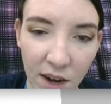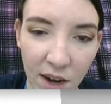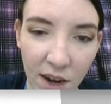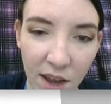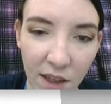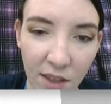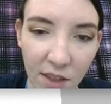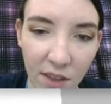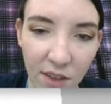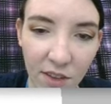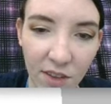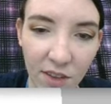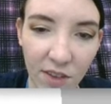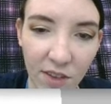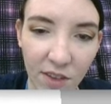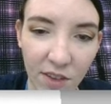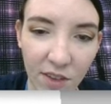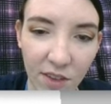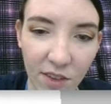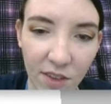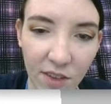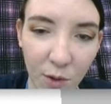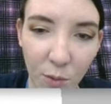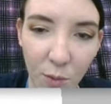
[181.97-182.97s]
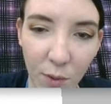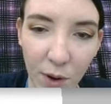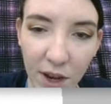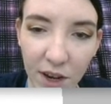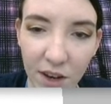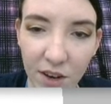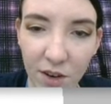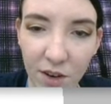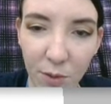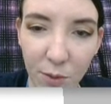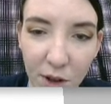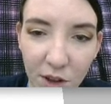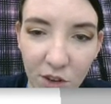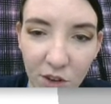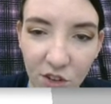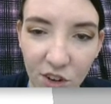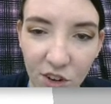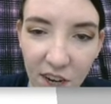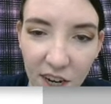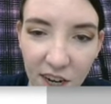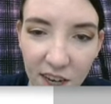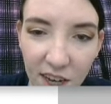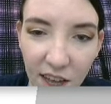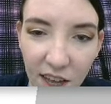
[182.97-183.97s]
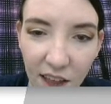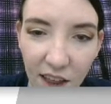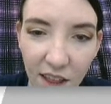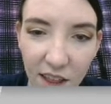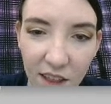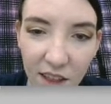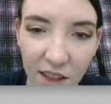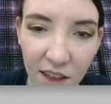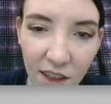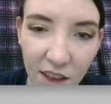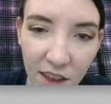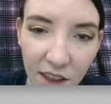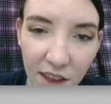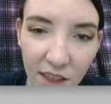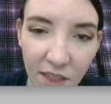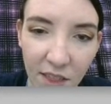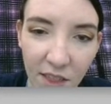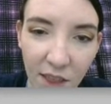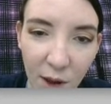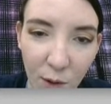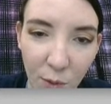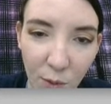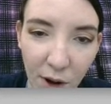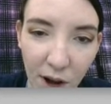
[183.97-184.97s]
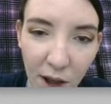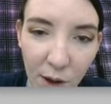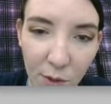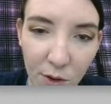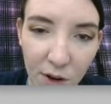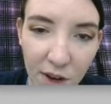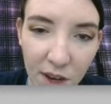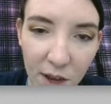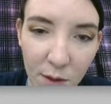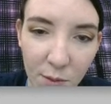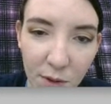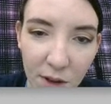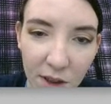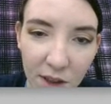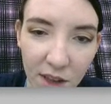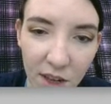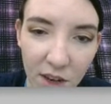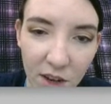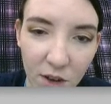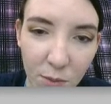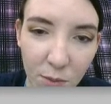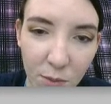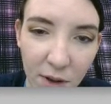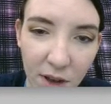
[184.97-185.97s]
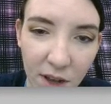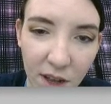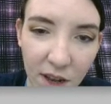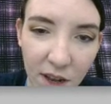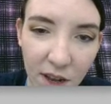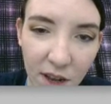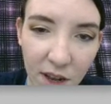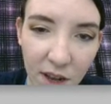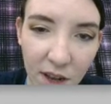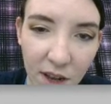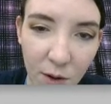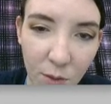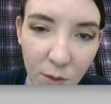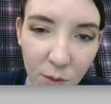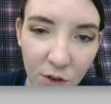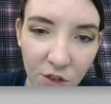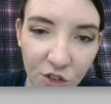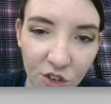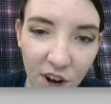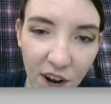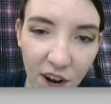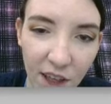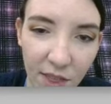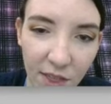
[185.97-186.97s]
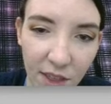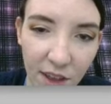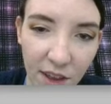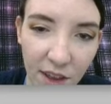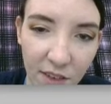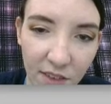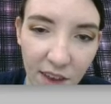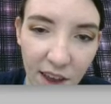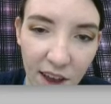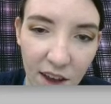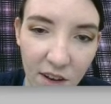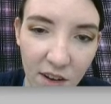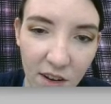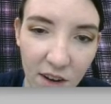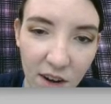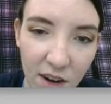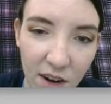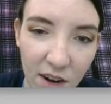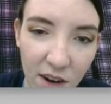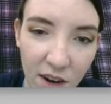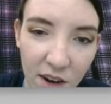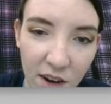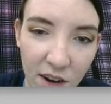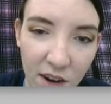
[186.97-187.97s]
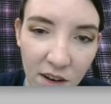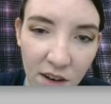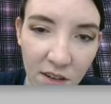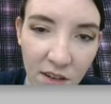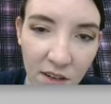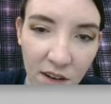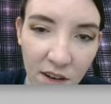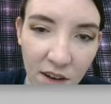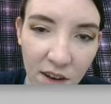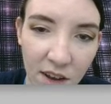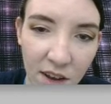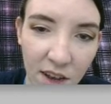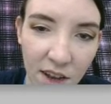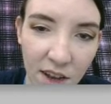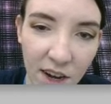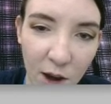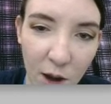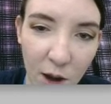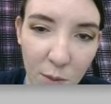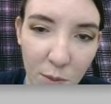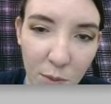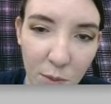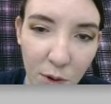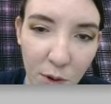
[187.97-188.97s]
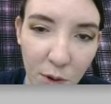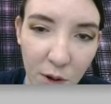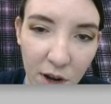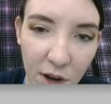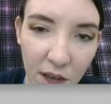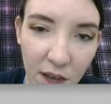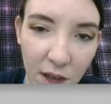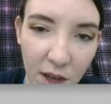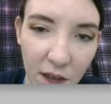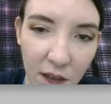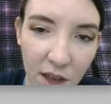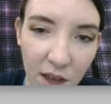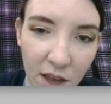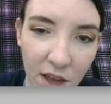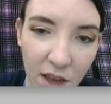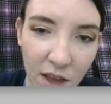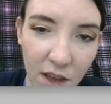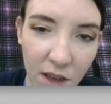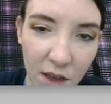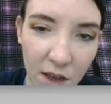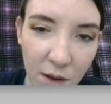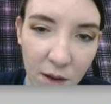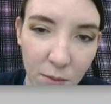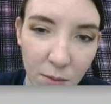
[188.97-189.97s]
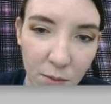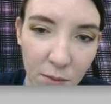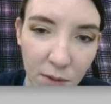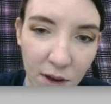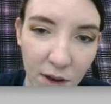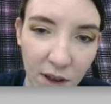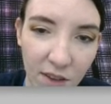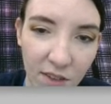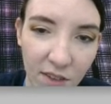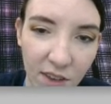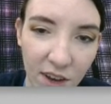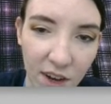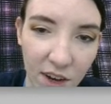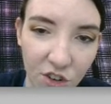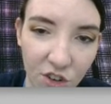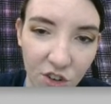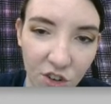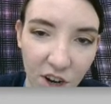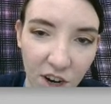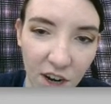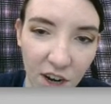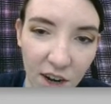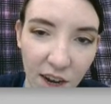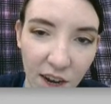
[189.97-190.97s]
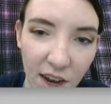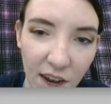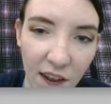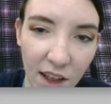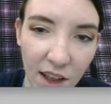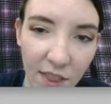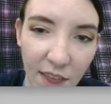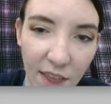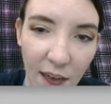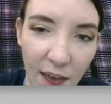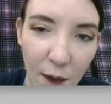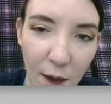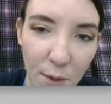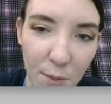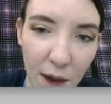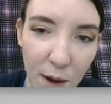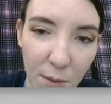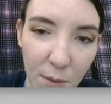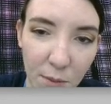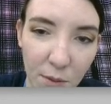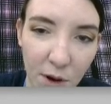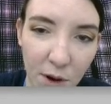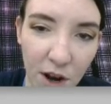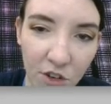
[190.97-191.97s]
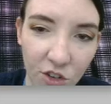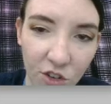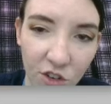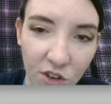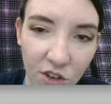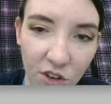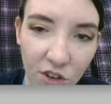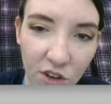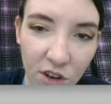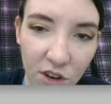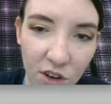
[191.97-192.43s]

Now this is like way too much detail than what I would typically do, but we're trying things out. Now I'm putting my signature in that paintbrush.